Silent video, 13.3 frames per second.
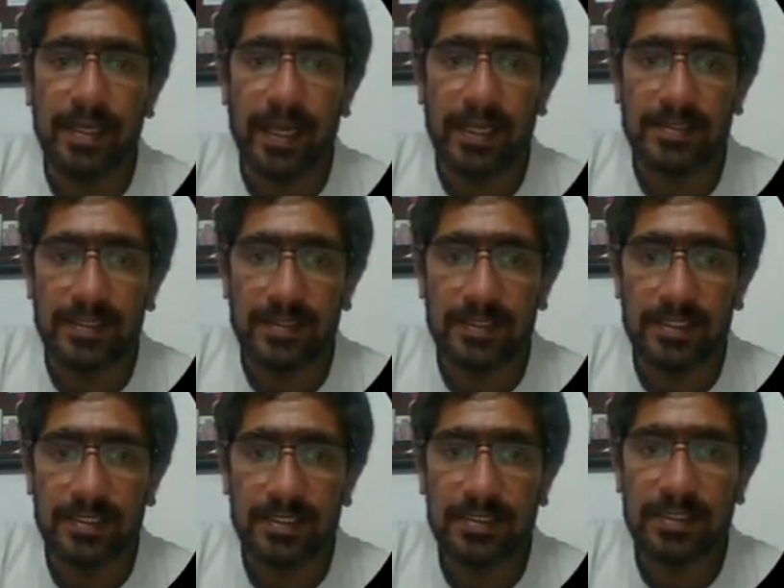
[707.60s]
And since
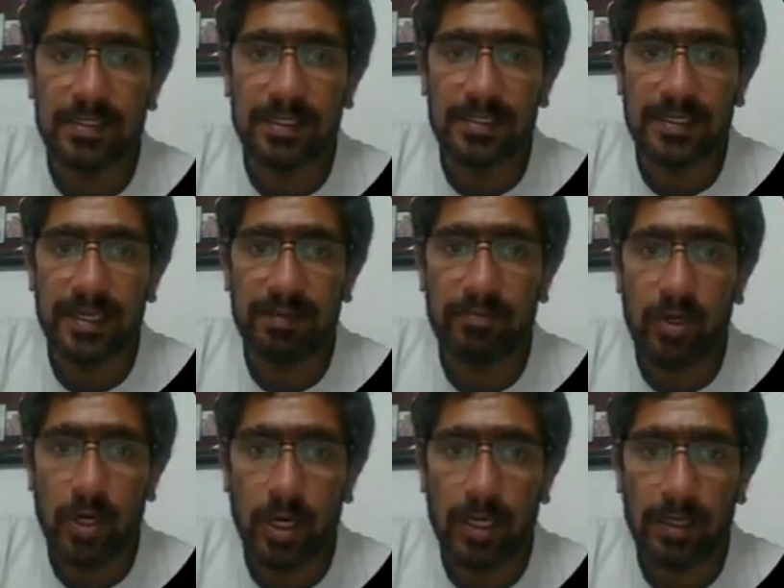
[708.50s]
this is in the same
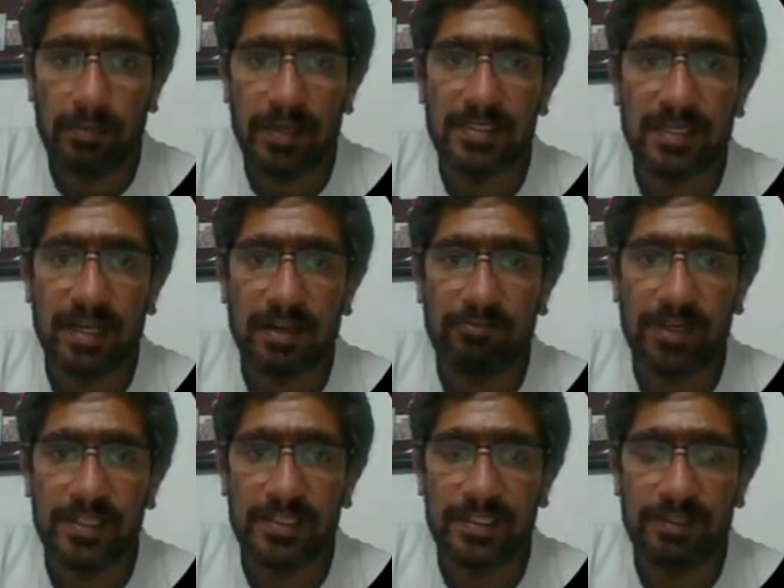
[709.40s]
column as
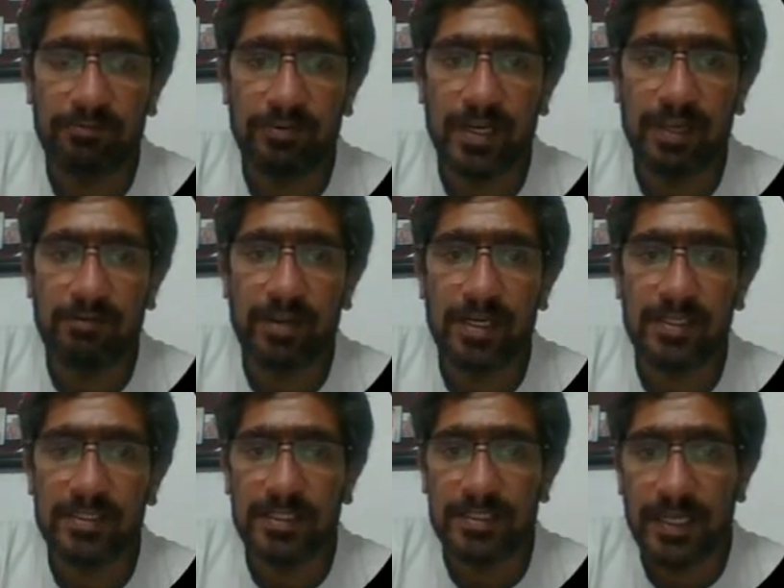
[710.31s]
R5C5
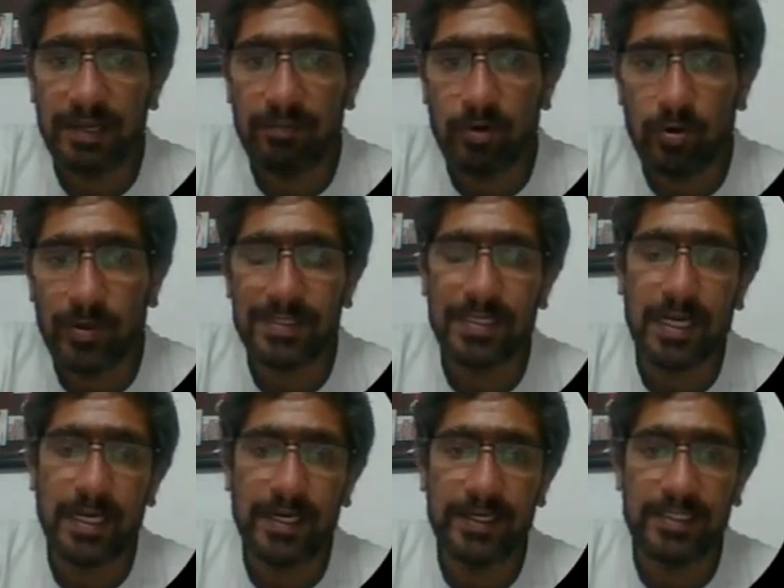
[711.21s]
and the same row as
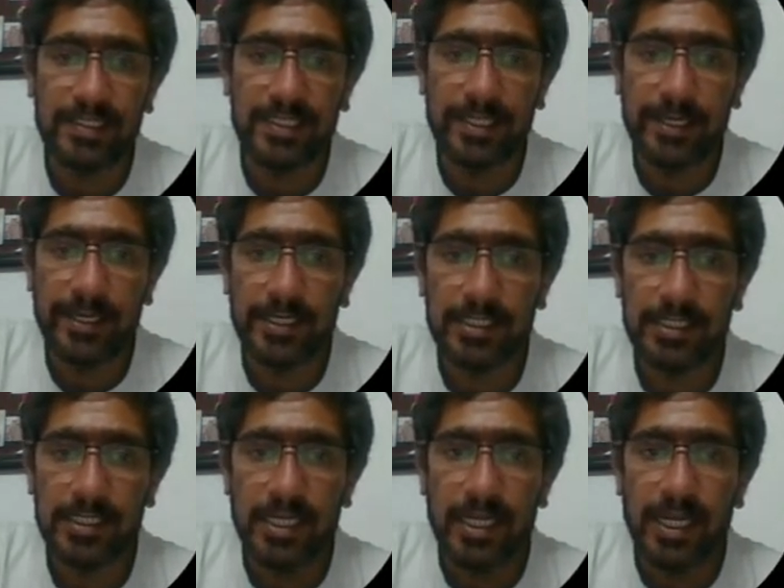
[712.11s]
R8C8,
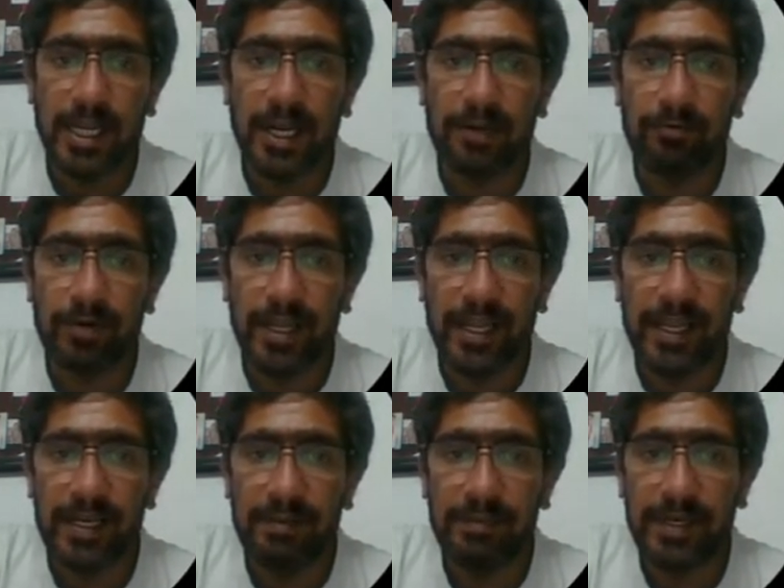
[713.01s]
it would
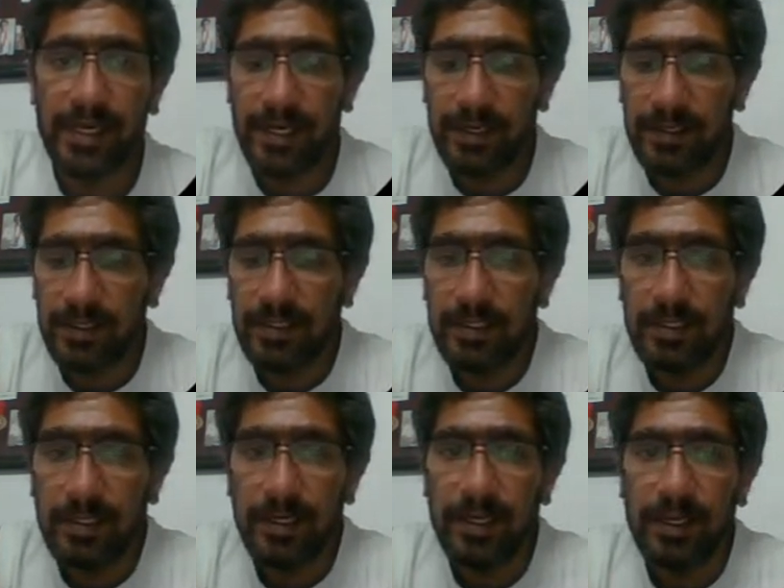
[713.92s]
eliminate the
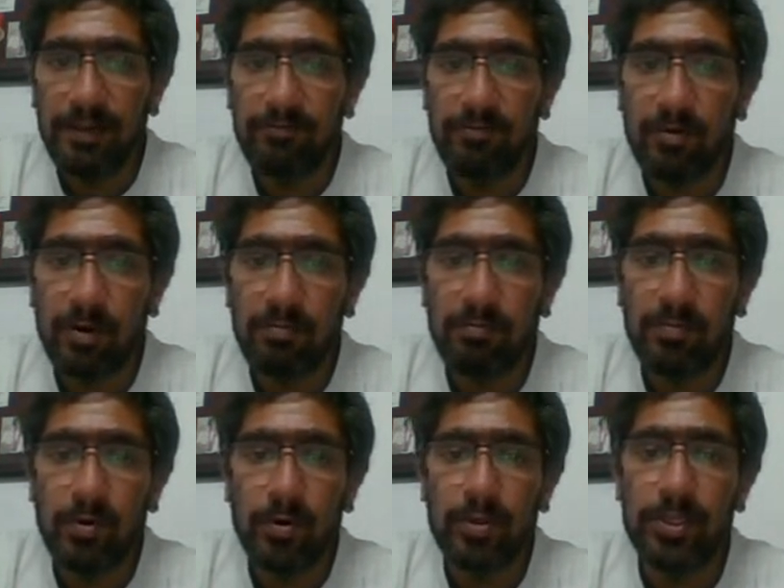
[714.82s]
3 from
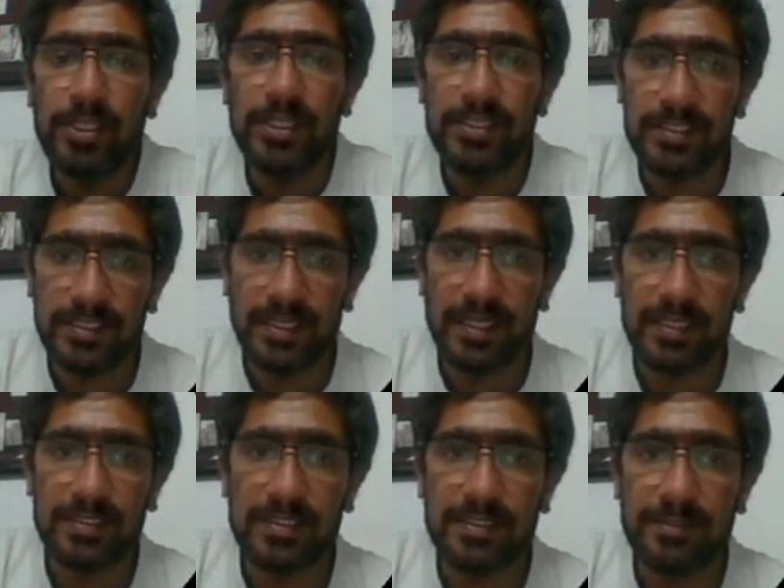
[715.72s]
both these
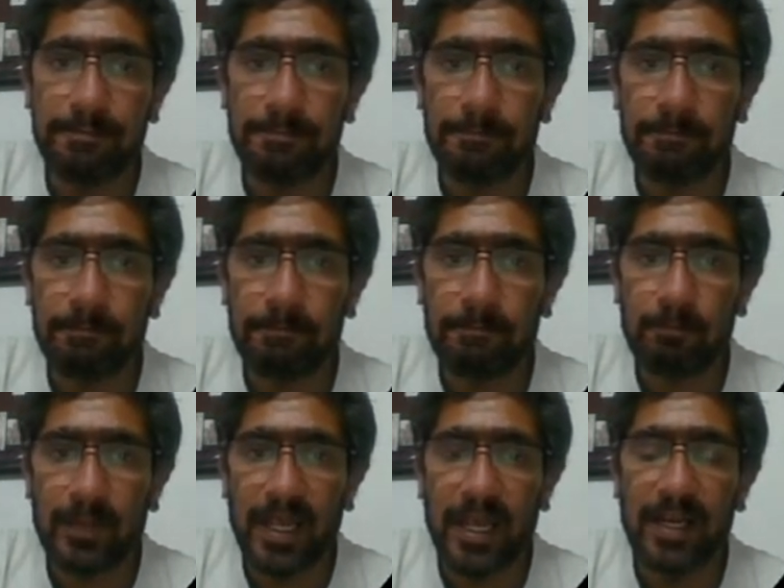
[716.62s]
cells.
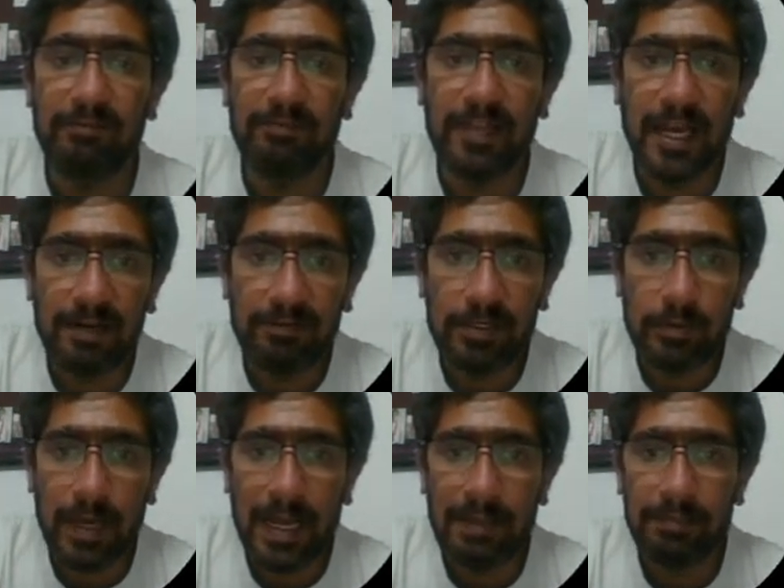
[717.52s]
And if that were
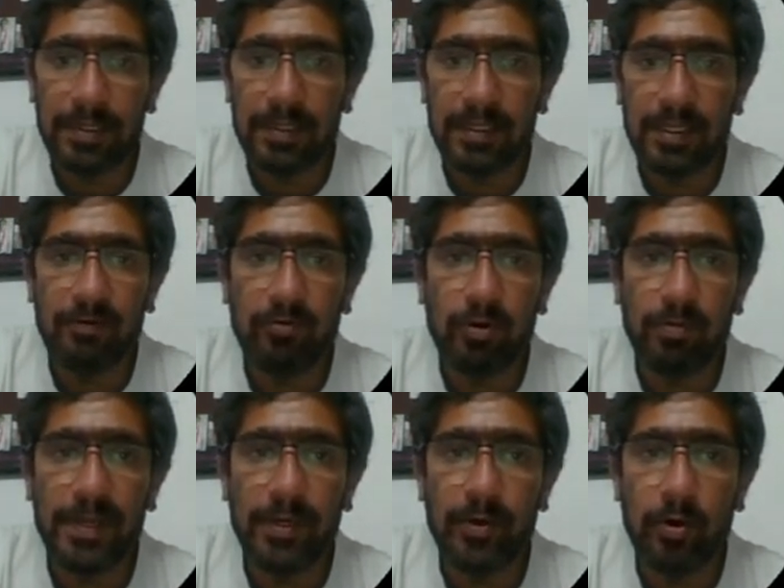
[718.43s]
to happen, there
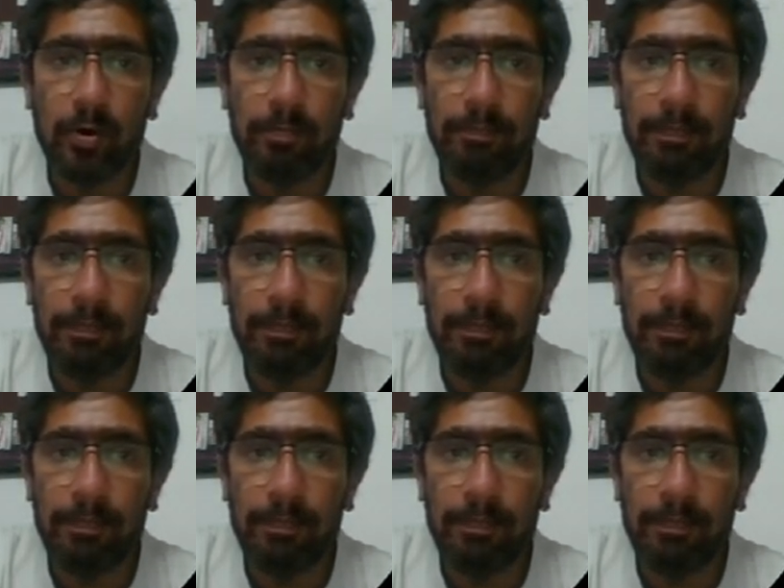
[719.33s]
would be no